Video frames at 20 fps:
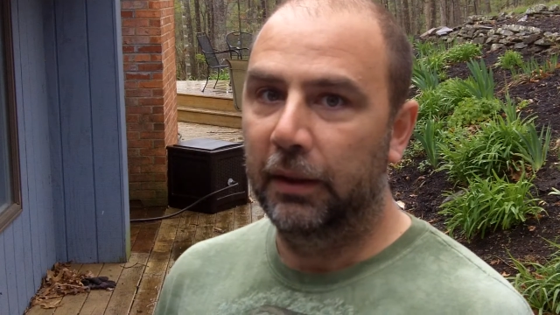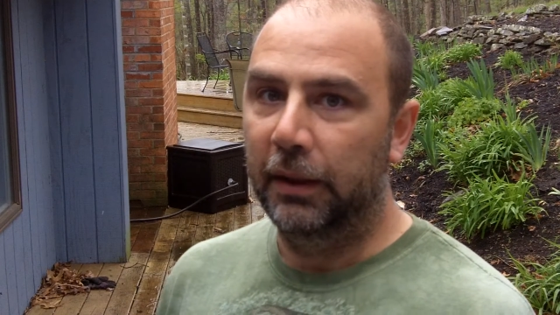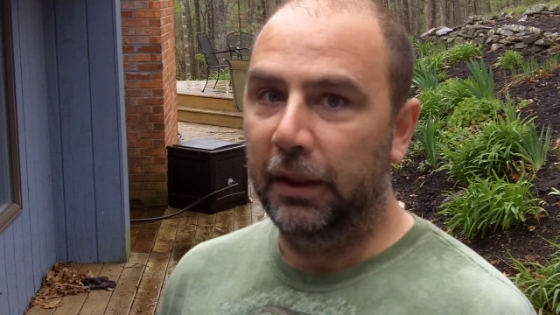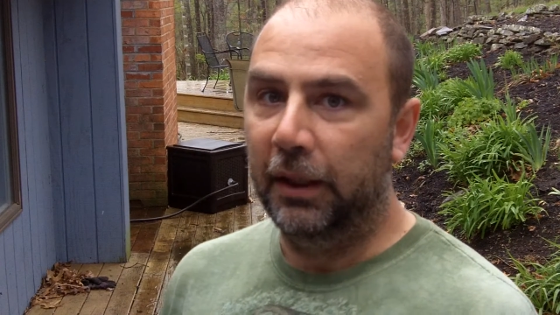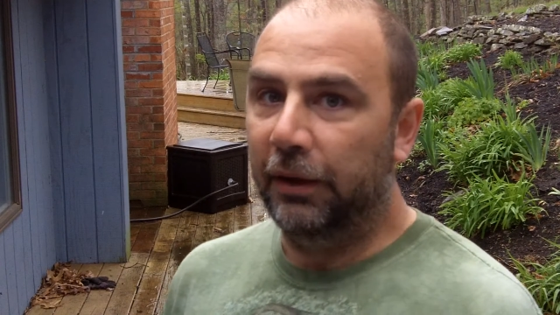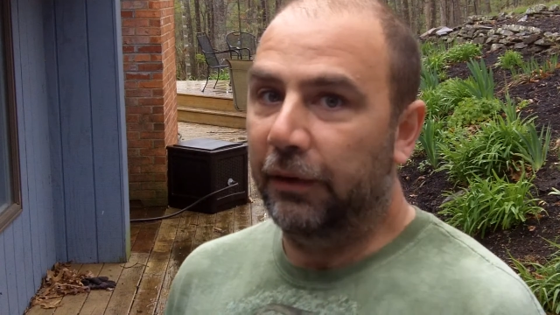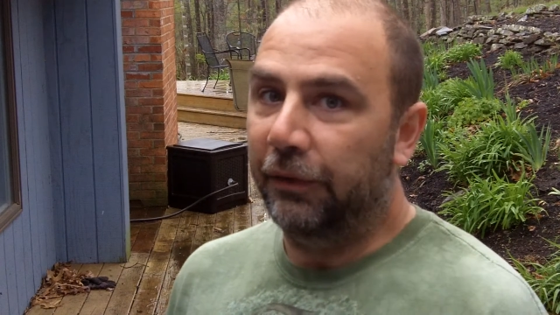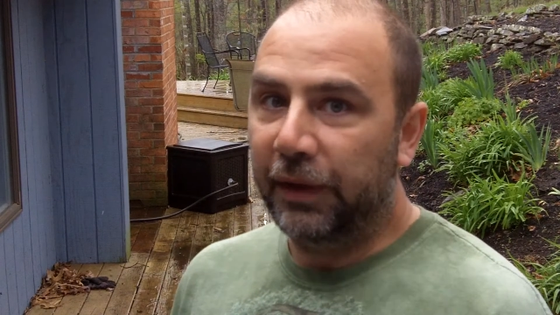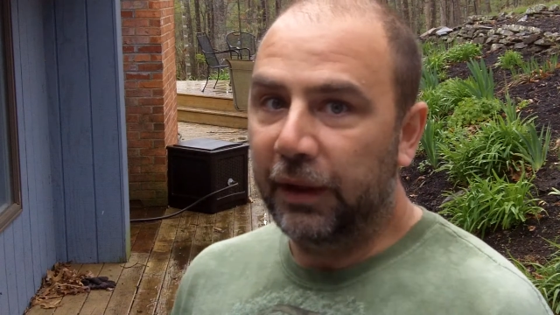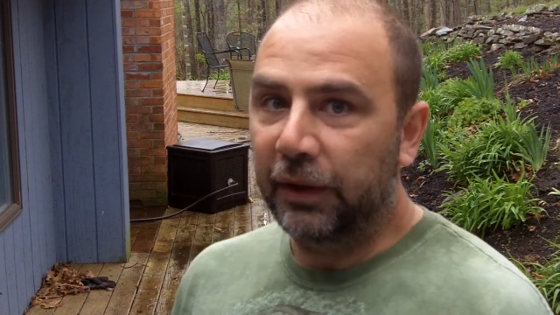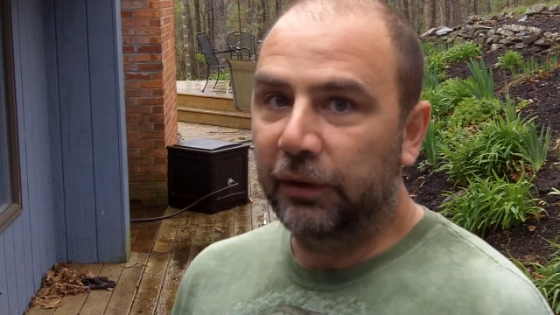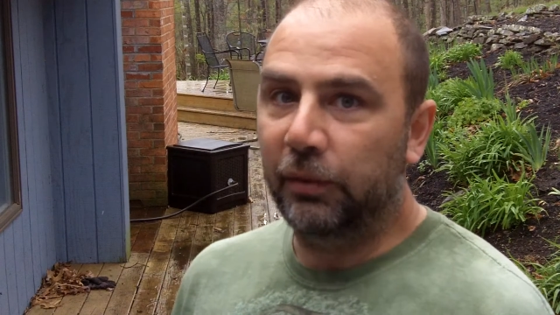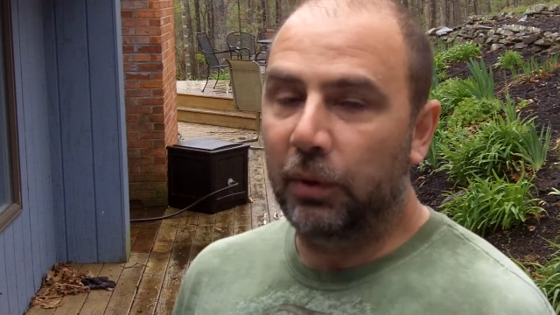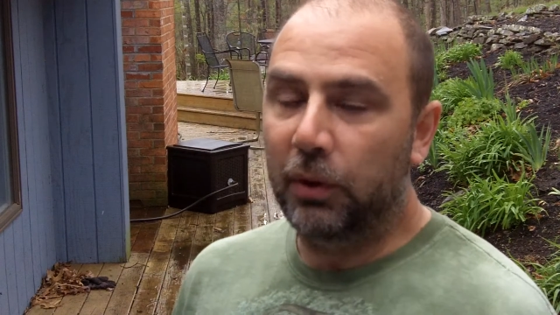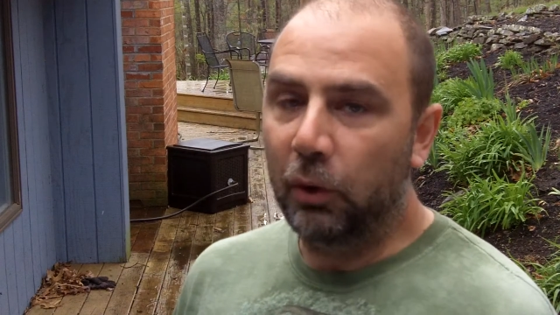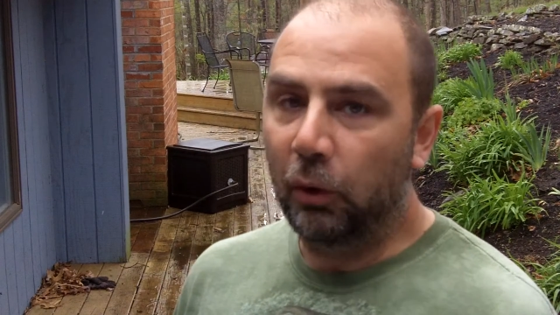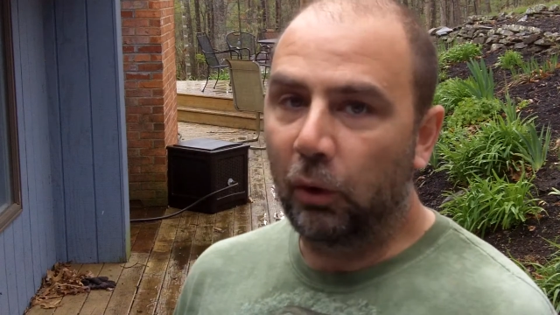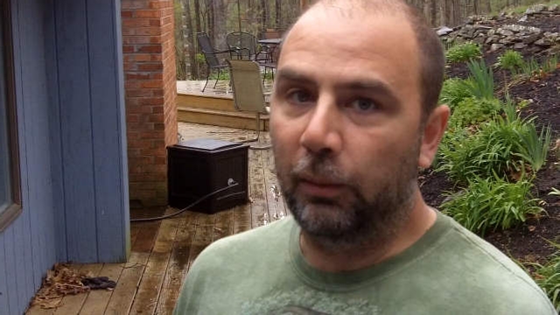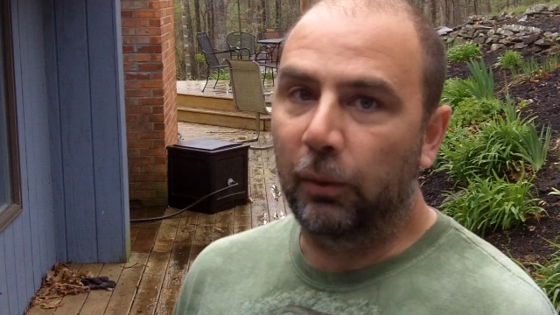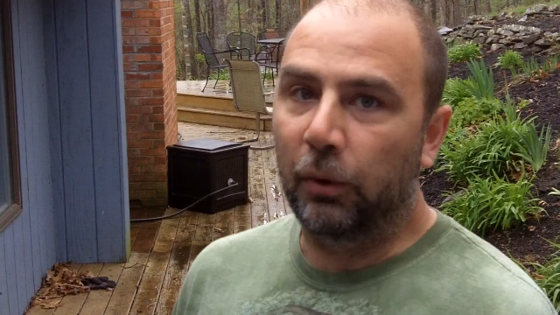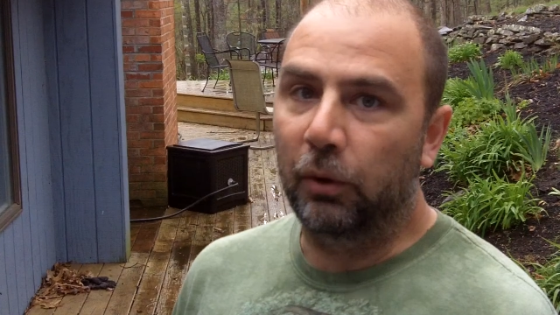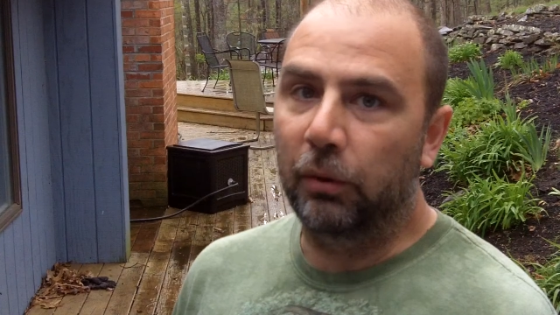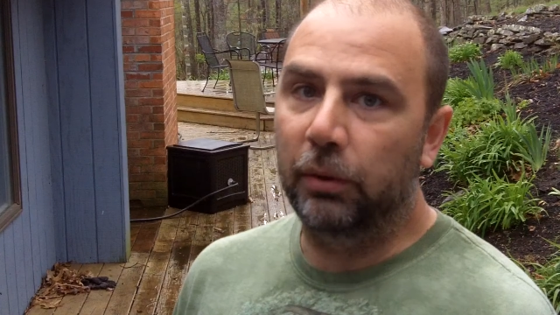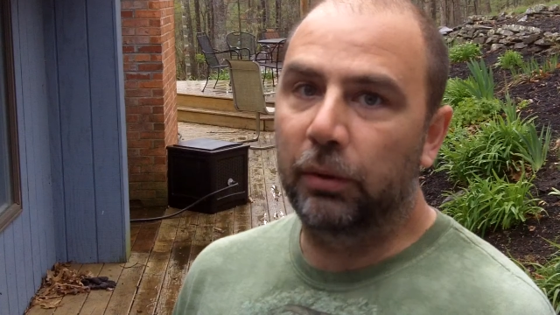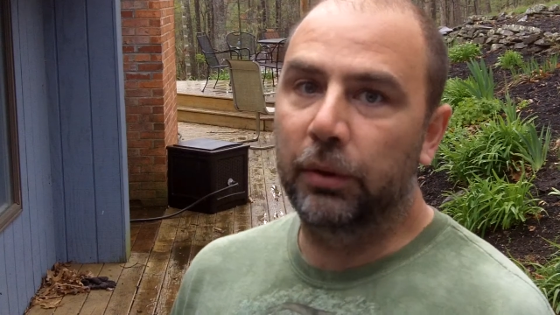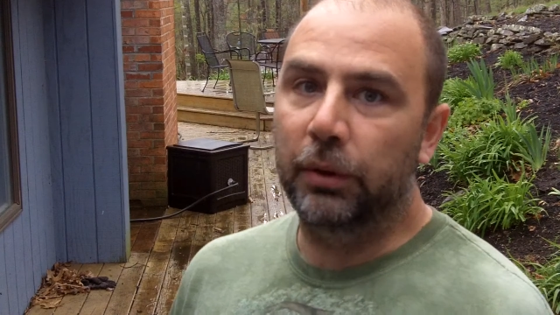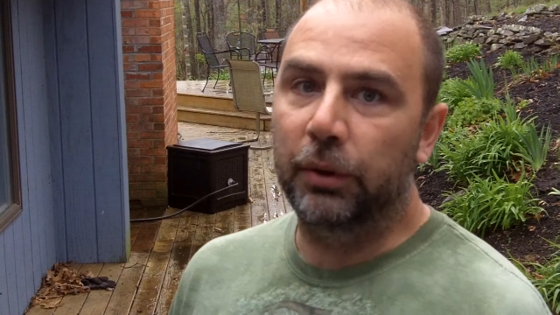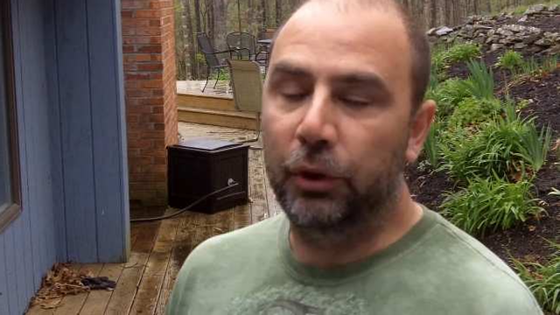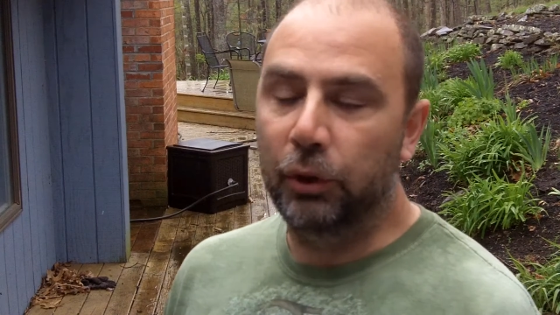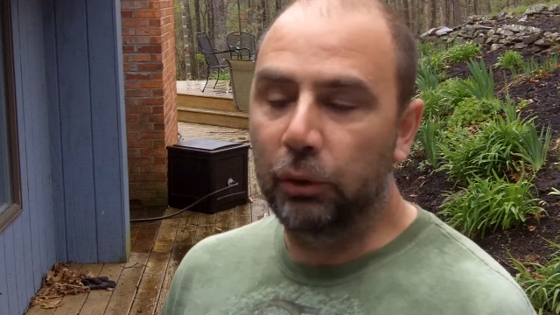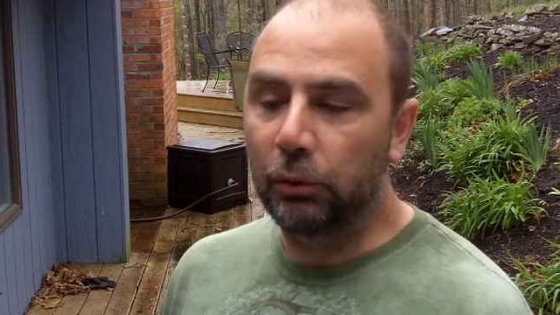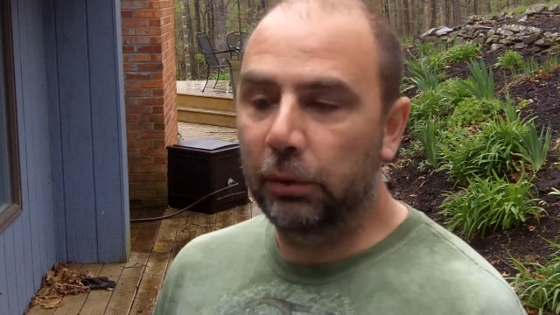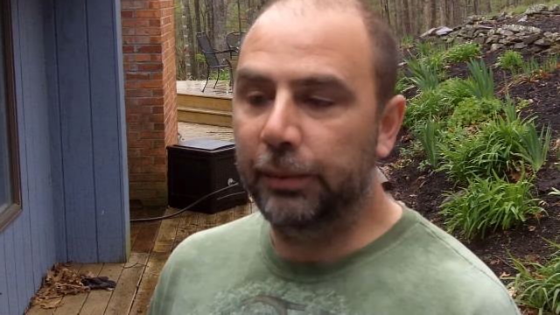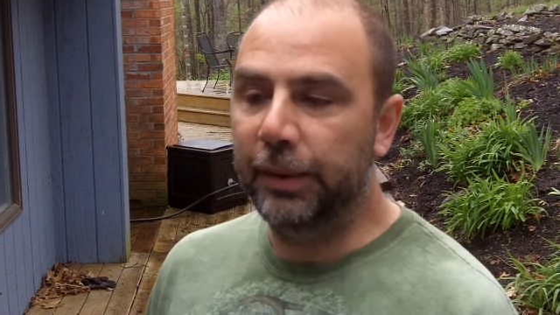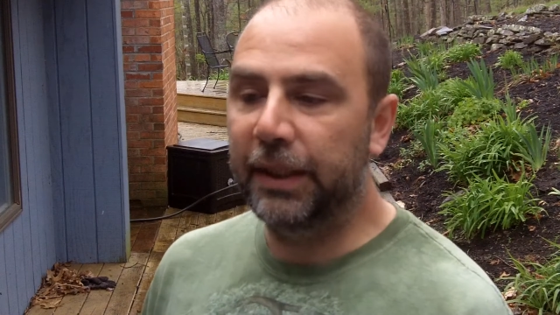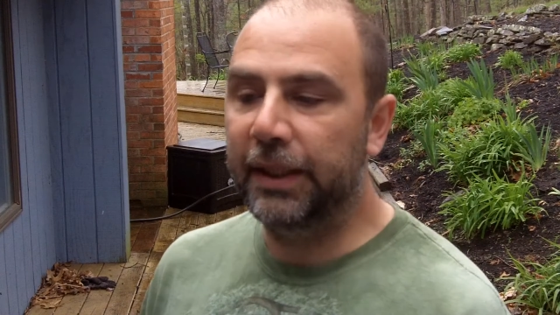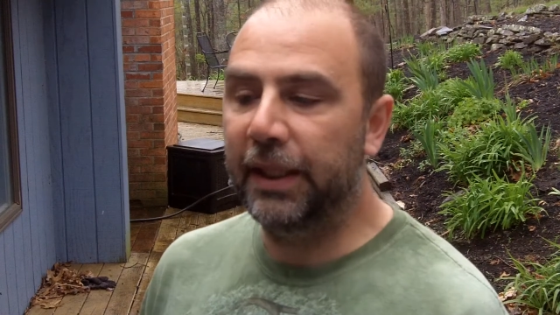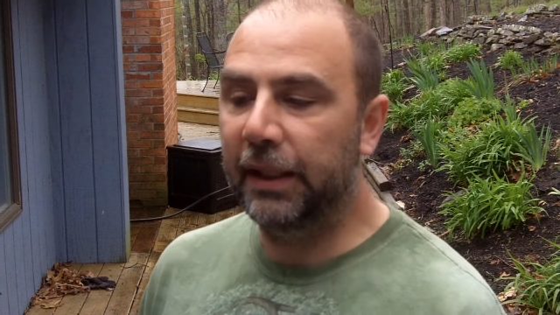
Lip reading: And now, if things were normal, you would be